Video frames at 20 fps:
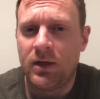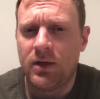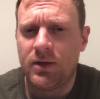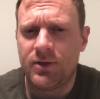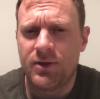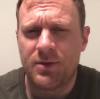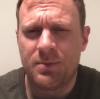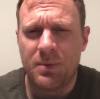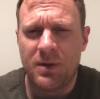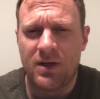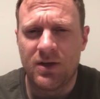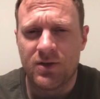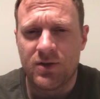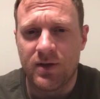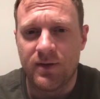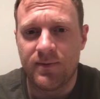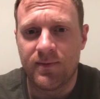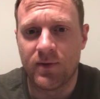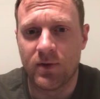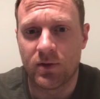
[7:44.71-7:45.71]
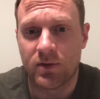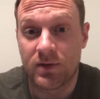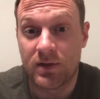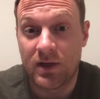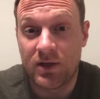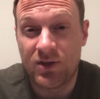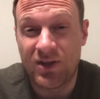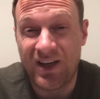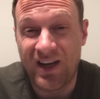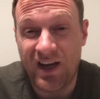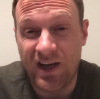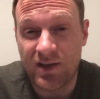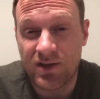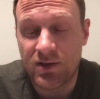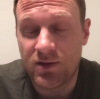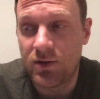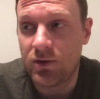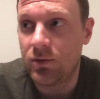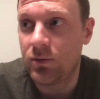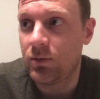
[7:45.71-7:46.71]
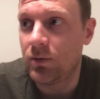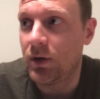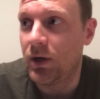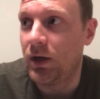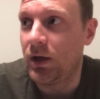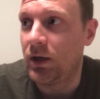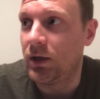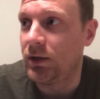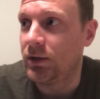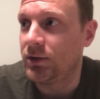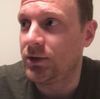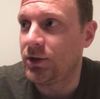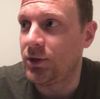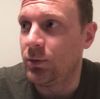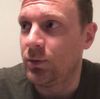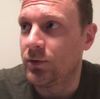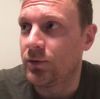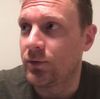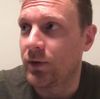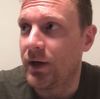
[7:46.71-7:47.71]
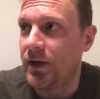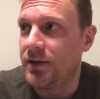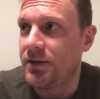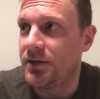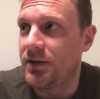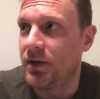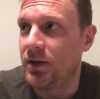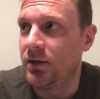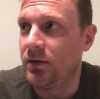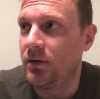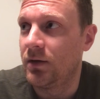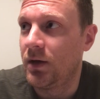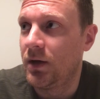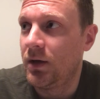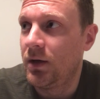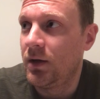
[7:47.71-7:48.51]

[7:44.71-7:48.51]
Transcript: just because she feels that she has to. She was raised in